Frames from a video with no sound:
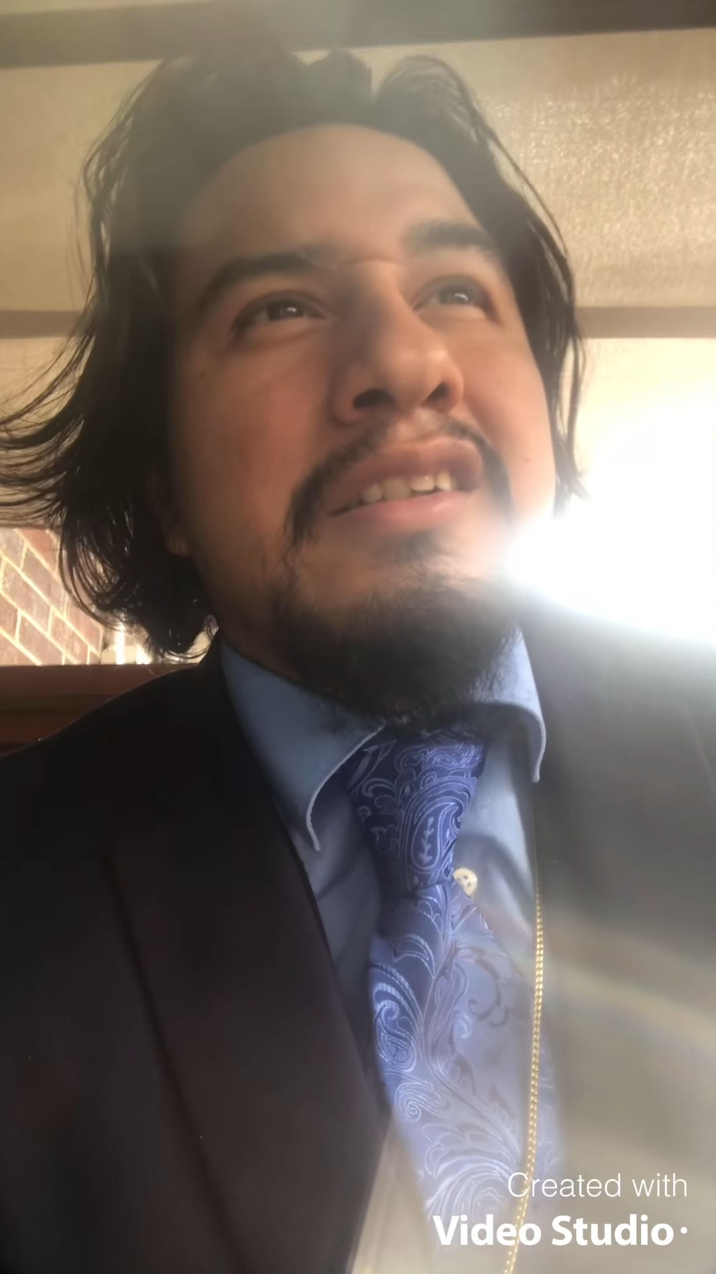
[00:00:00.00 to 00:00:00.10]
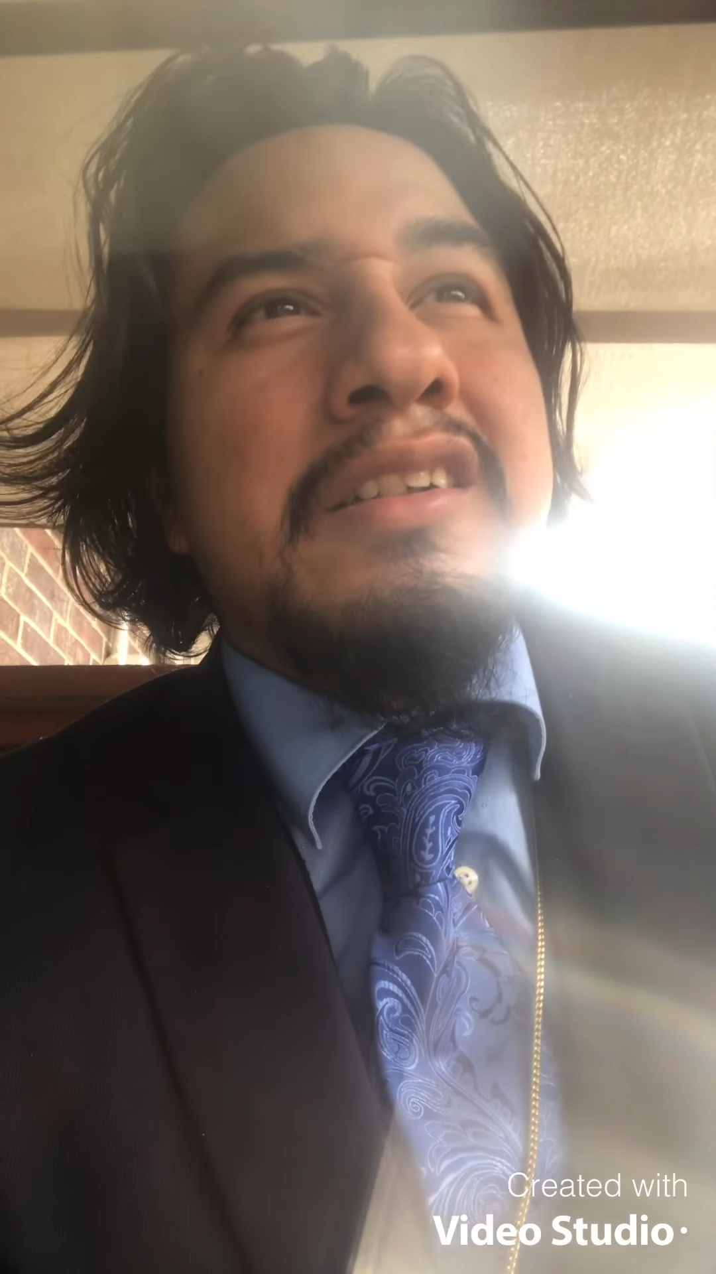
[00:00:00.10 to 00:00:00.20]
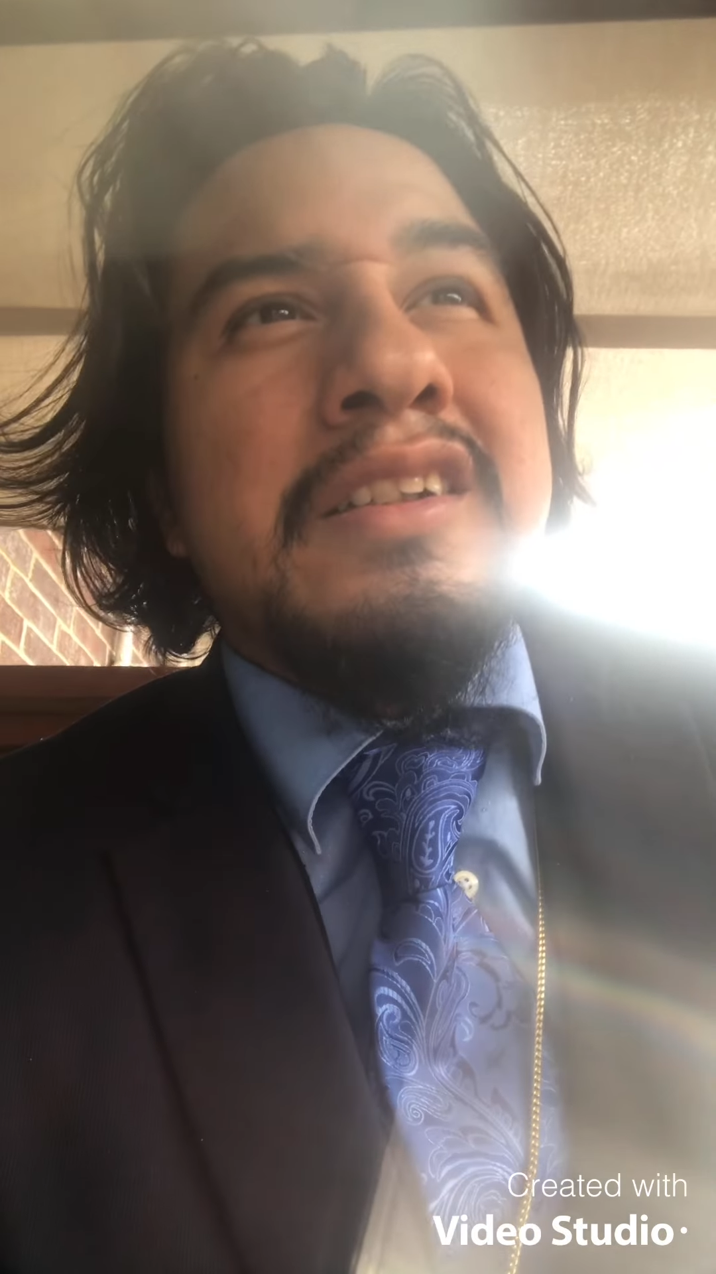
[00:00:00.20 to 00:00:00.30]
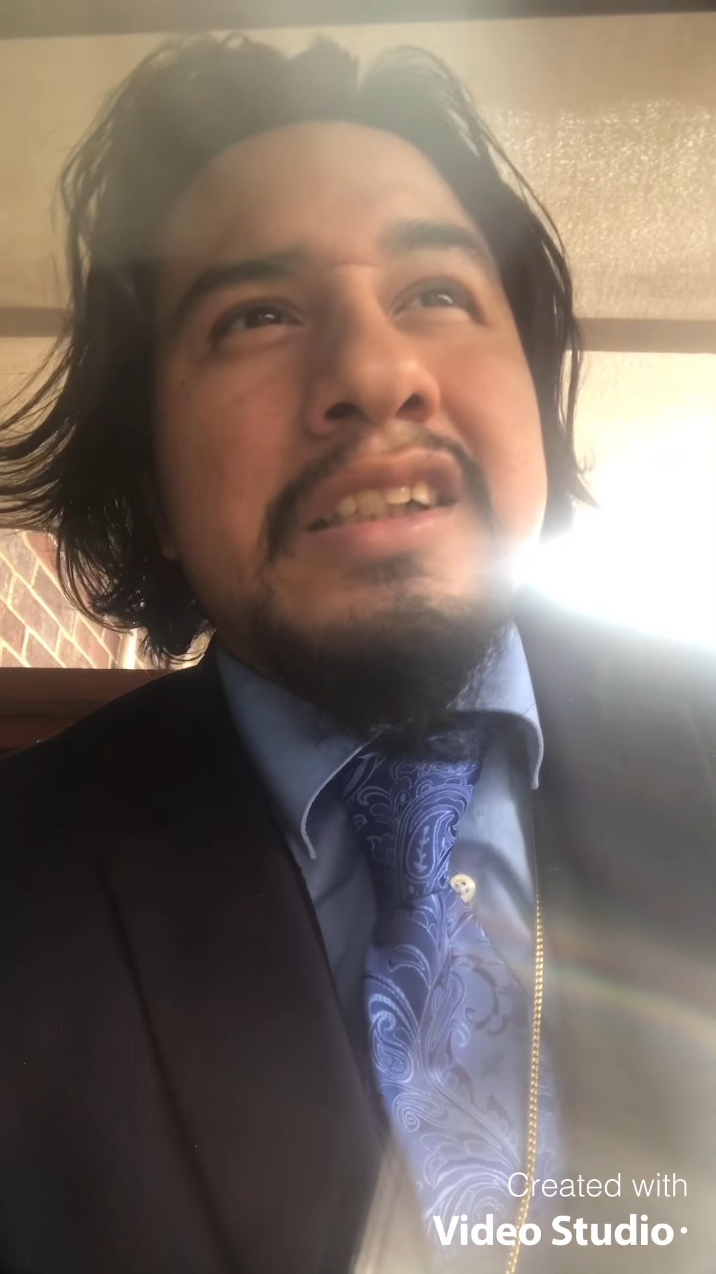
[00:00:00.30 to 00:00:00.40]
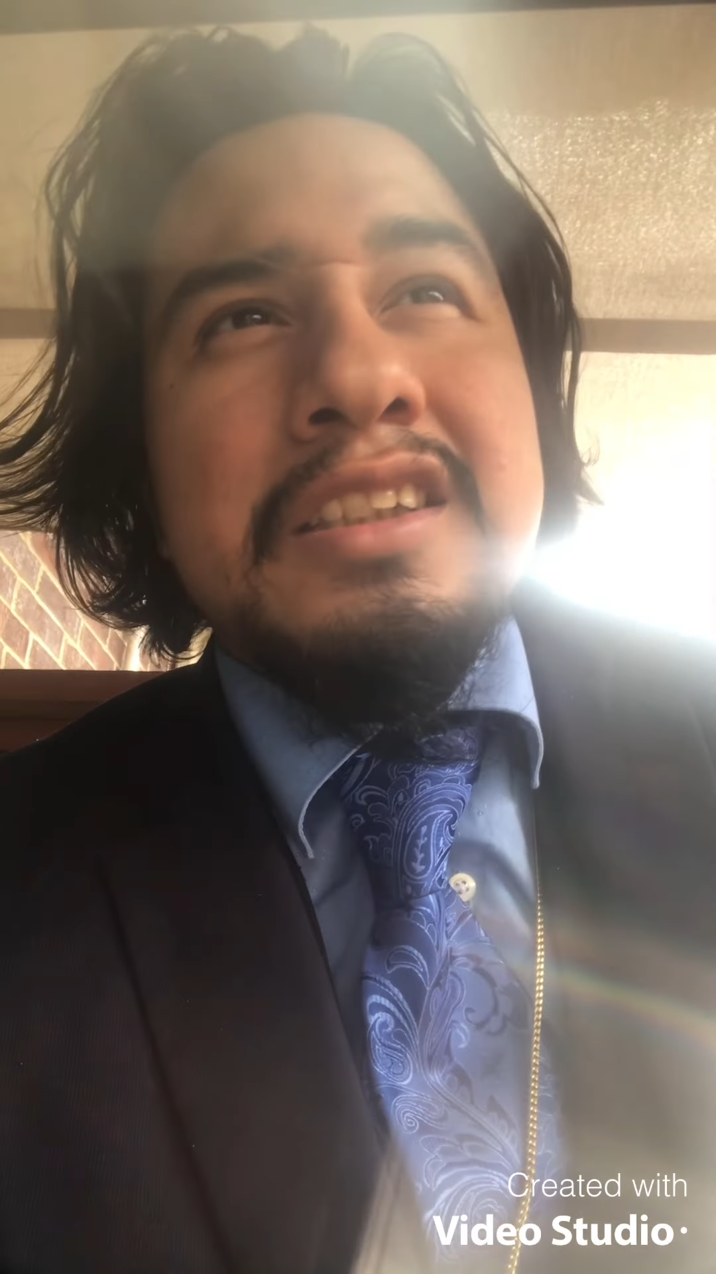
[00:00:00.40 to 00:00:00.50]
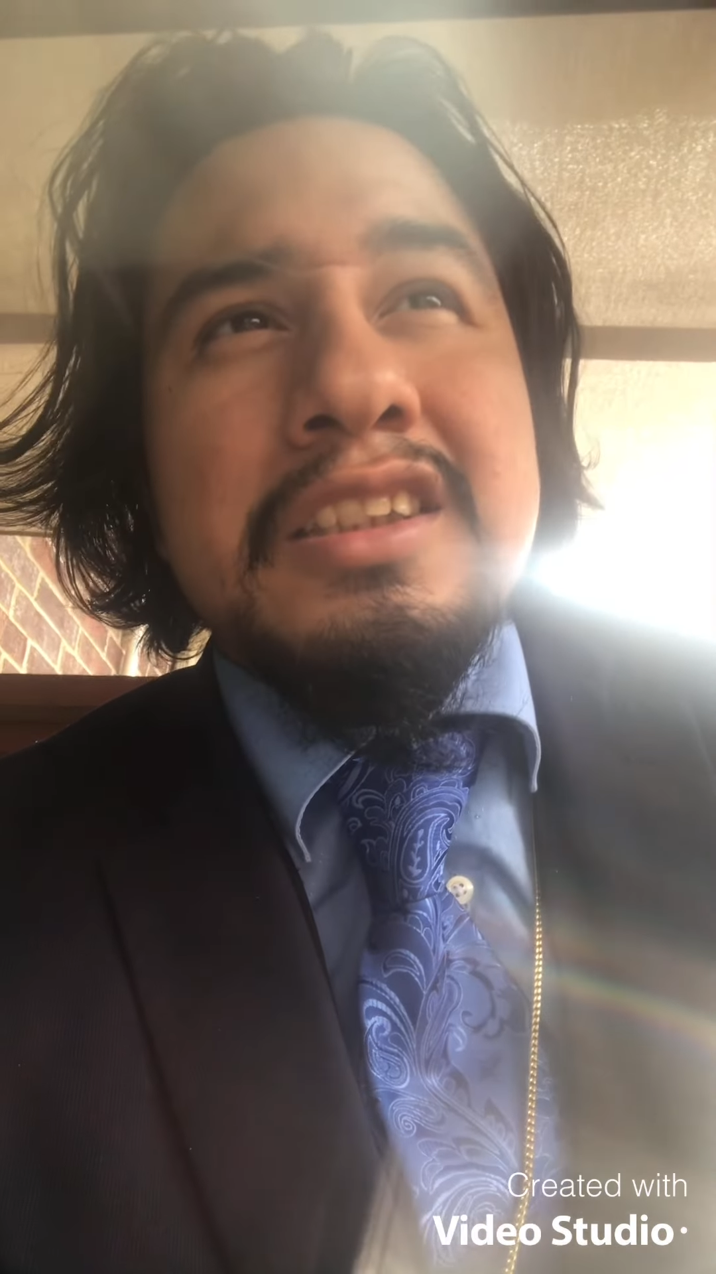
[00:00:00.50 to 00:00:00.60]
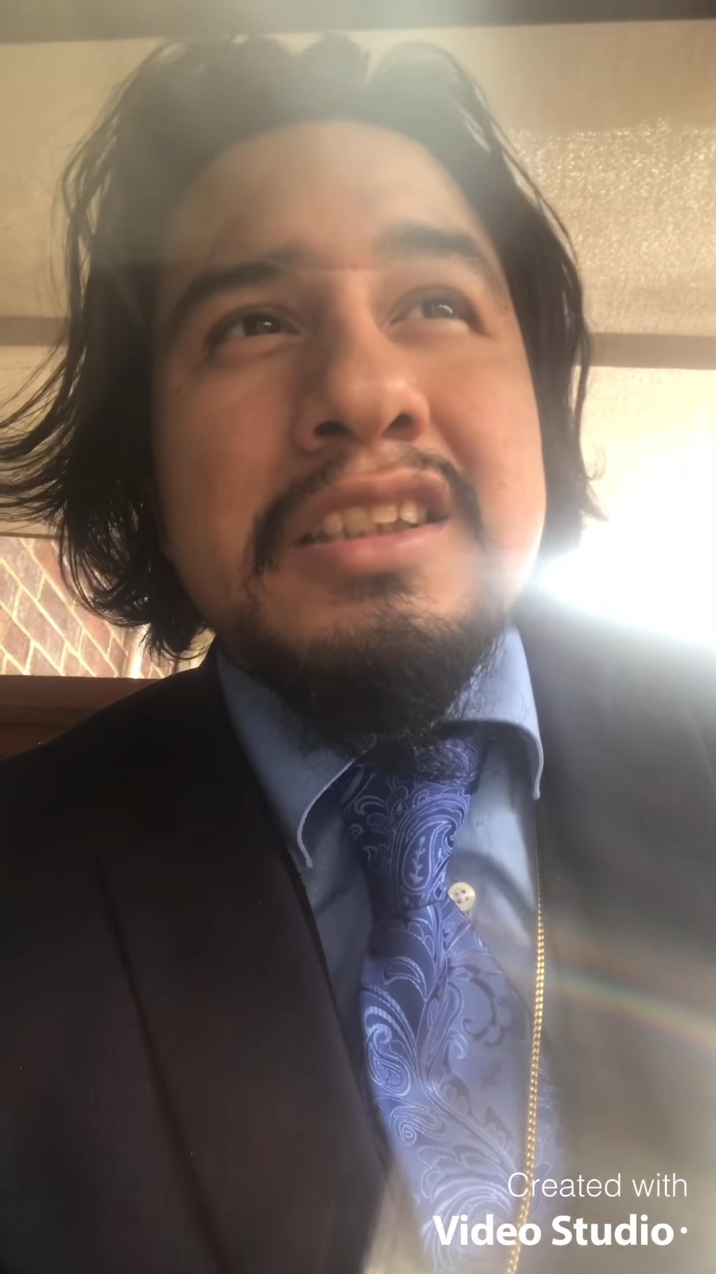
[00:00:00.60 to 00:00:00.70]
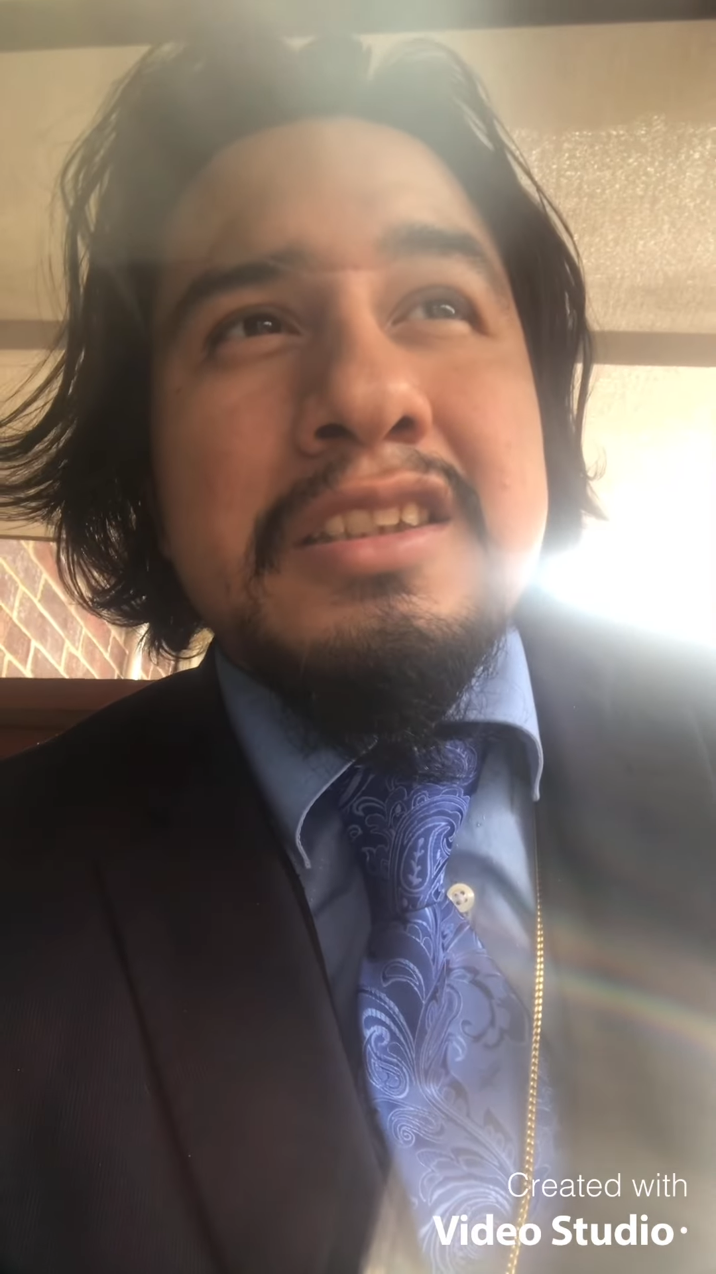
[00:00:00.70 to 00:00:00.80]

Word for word: All of that shit